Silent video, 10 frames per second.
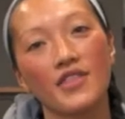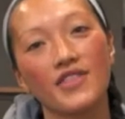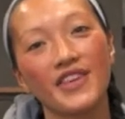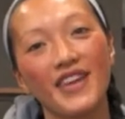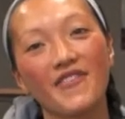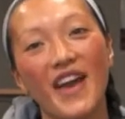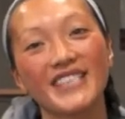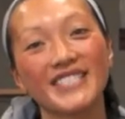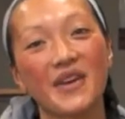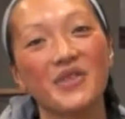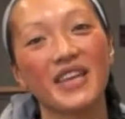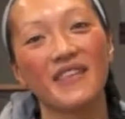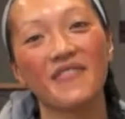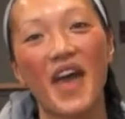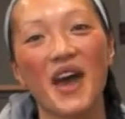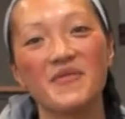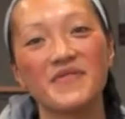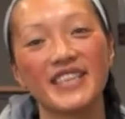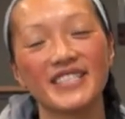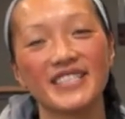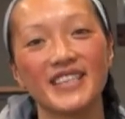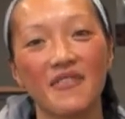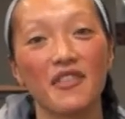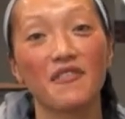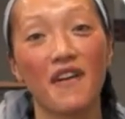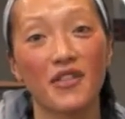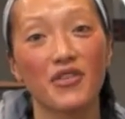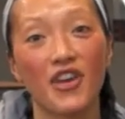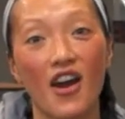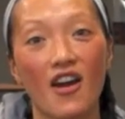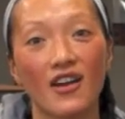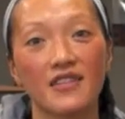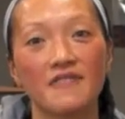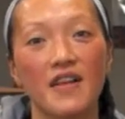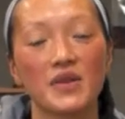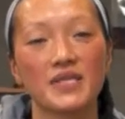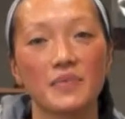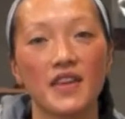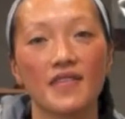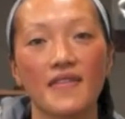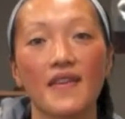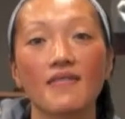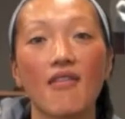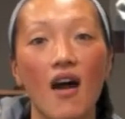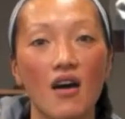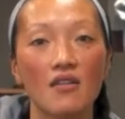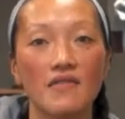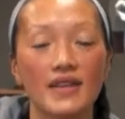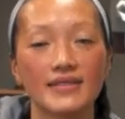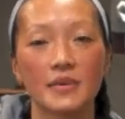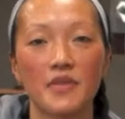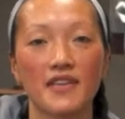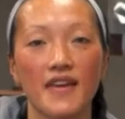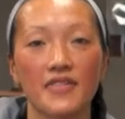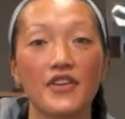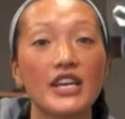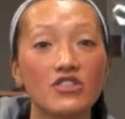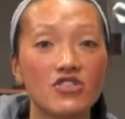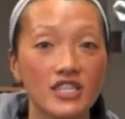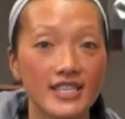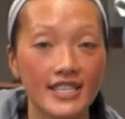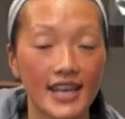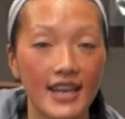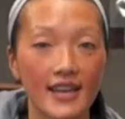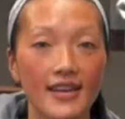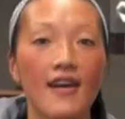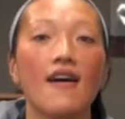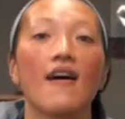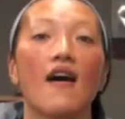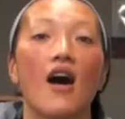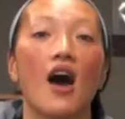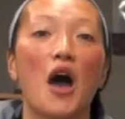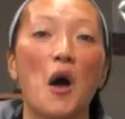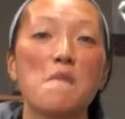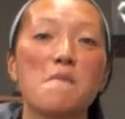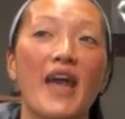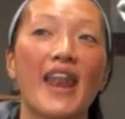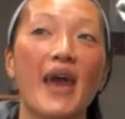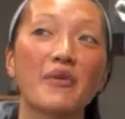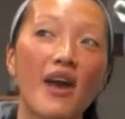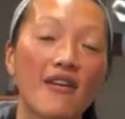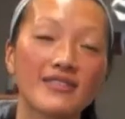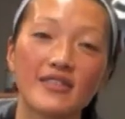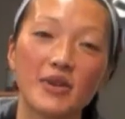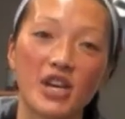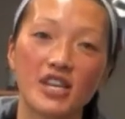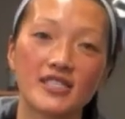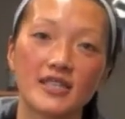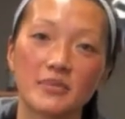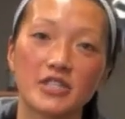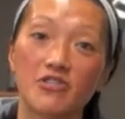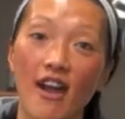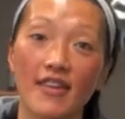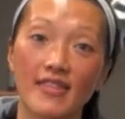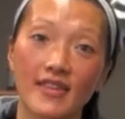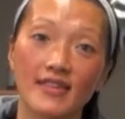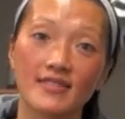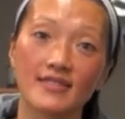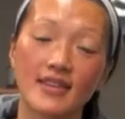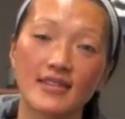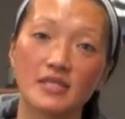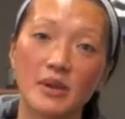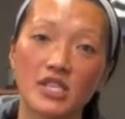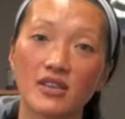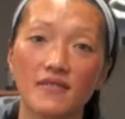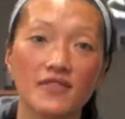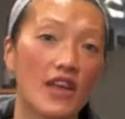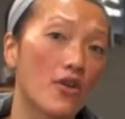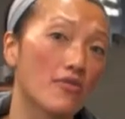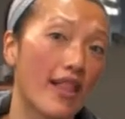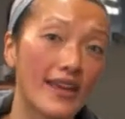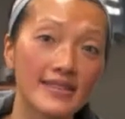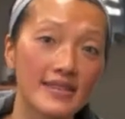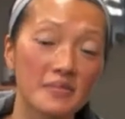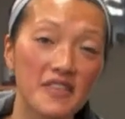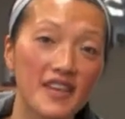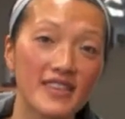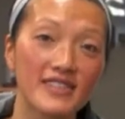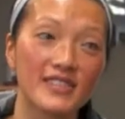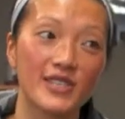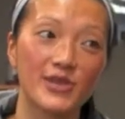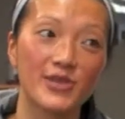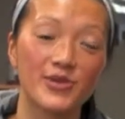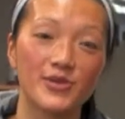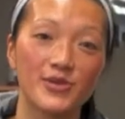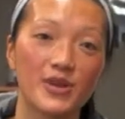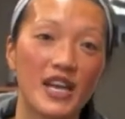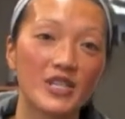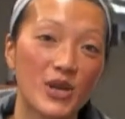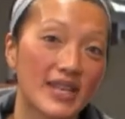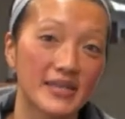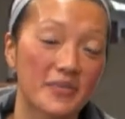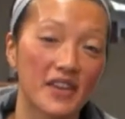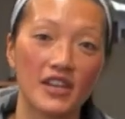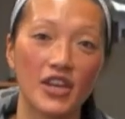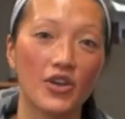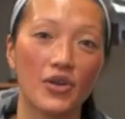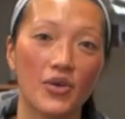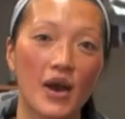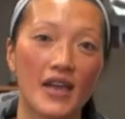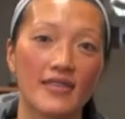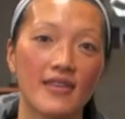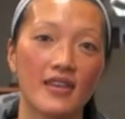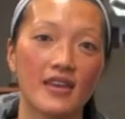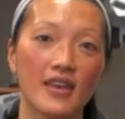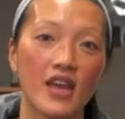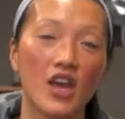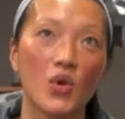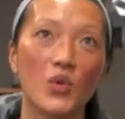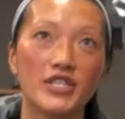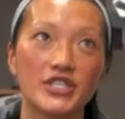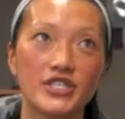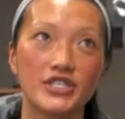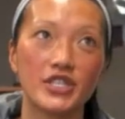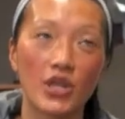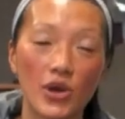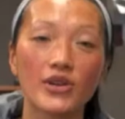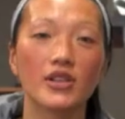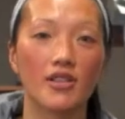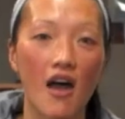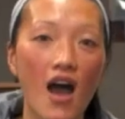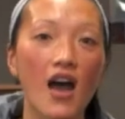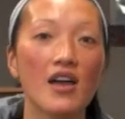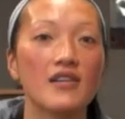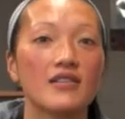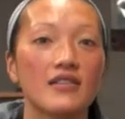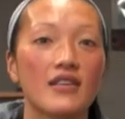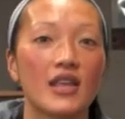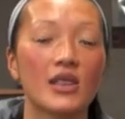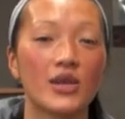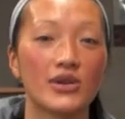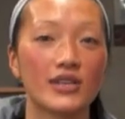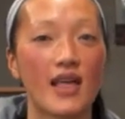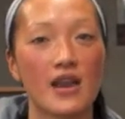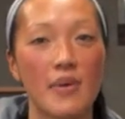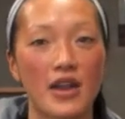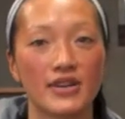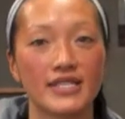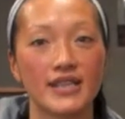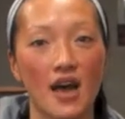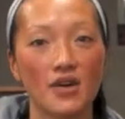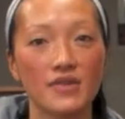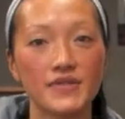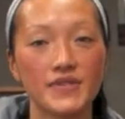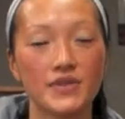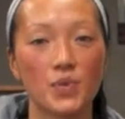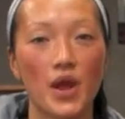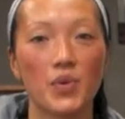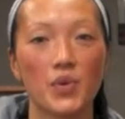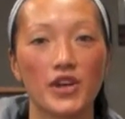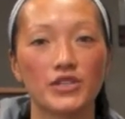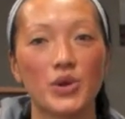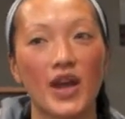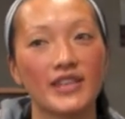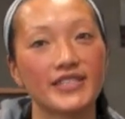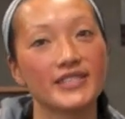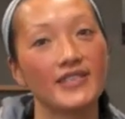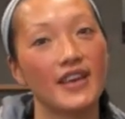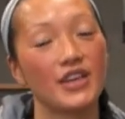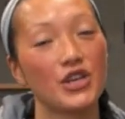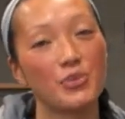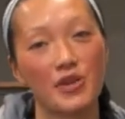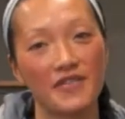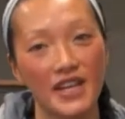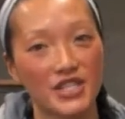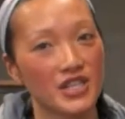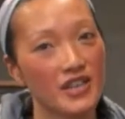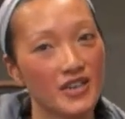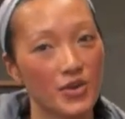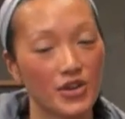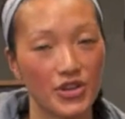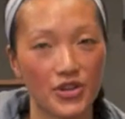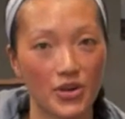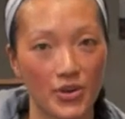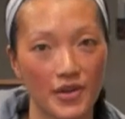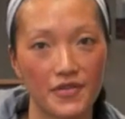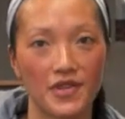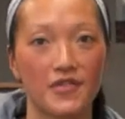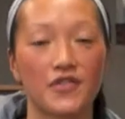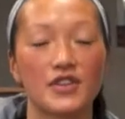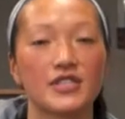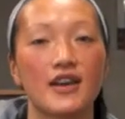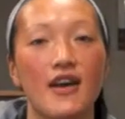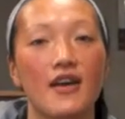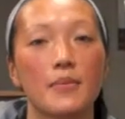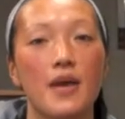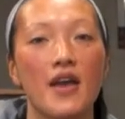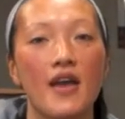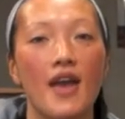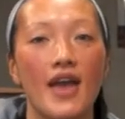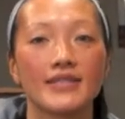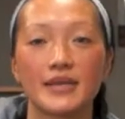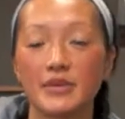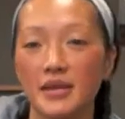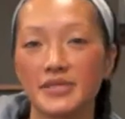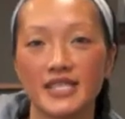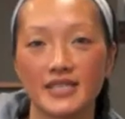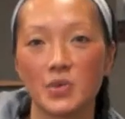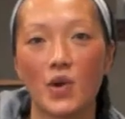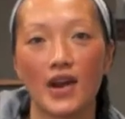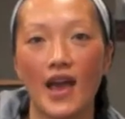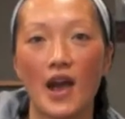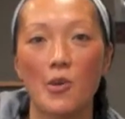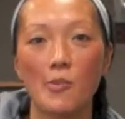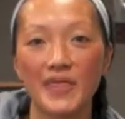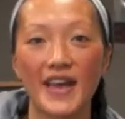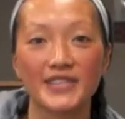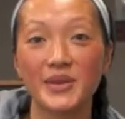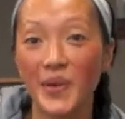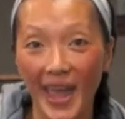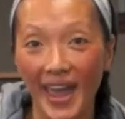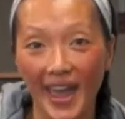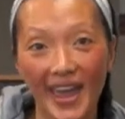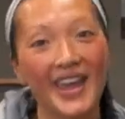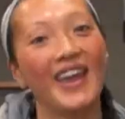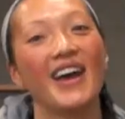The advice I would give them is to definitely follow their heart, follow something that they love and something that they're interested in. Um, and I would also encourage them to try things, and especially if they don't like something, to try something new. I think we learn a lot and learn a lot about ourselves when we are trying a new profession or a new career for the first time, and sometimes it doesn't work out, but that's okay